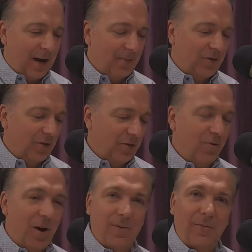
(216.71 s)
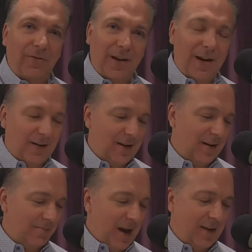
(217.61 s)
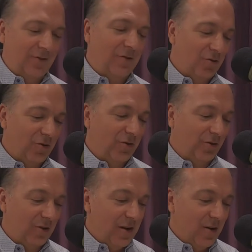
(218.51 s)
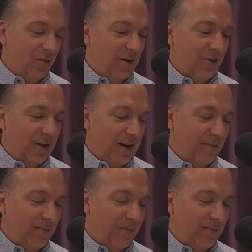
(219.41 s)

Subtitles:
they took the problem of connecting passengers with,